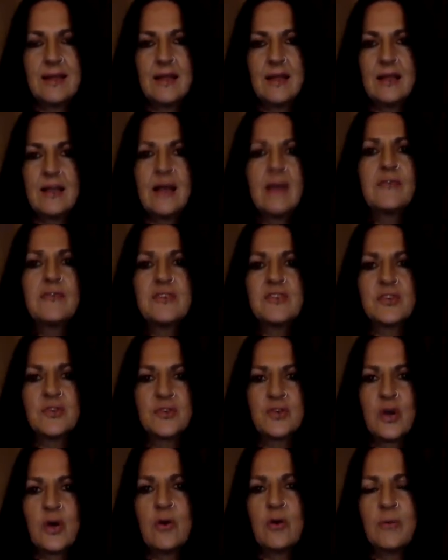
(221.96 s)
life is
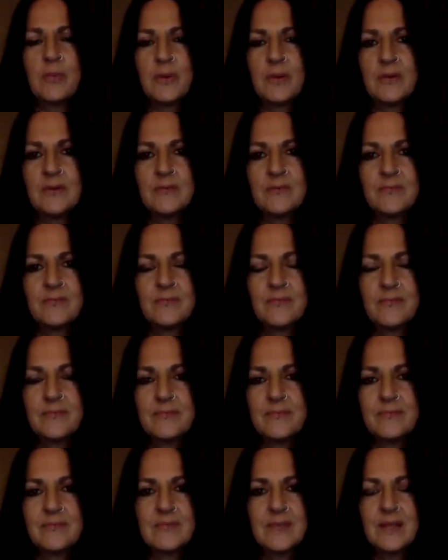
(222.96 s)
unknowable.
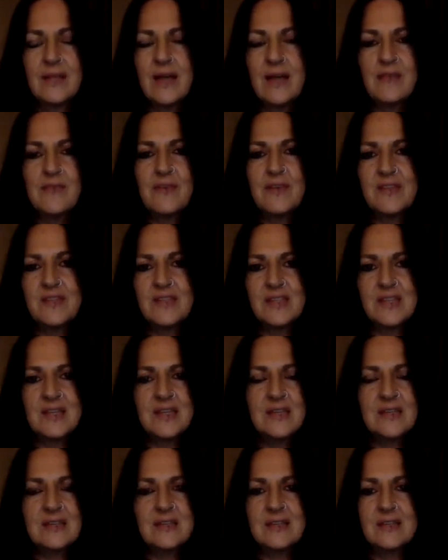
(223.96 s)
Life as it
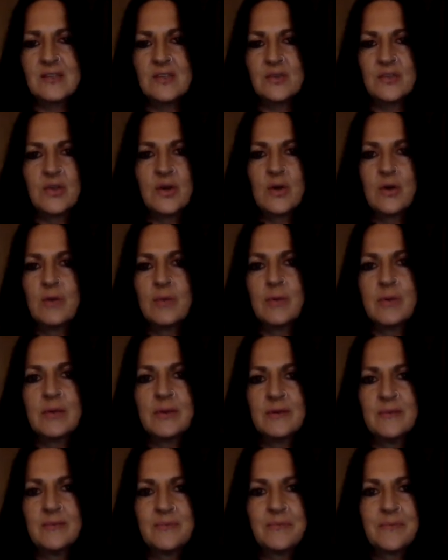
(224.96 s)
is
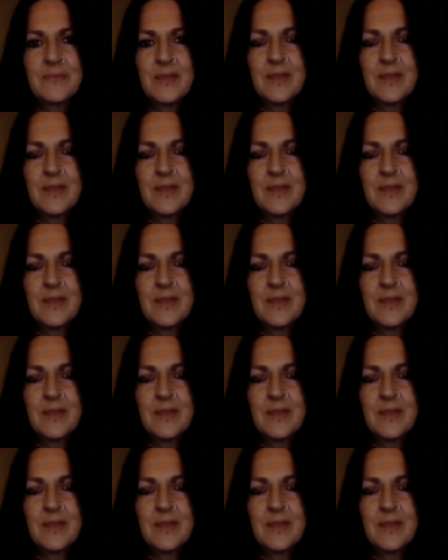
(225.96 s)
unknowable.